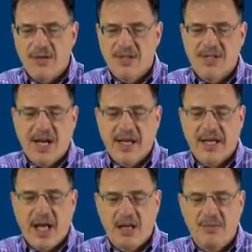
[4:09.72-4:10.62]
The
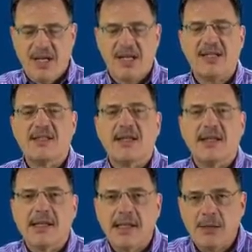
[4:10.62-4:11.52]
second element is
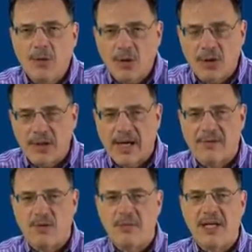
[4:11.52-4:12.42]
liberal
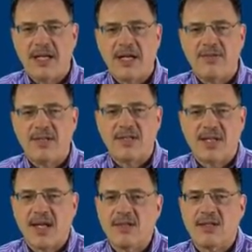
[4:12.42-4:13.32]
government in the
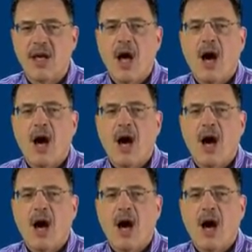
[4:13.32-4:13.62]
sense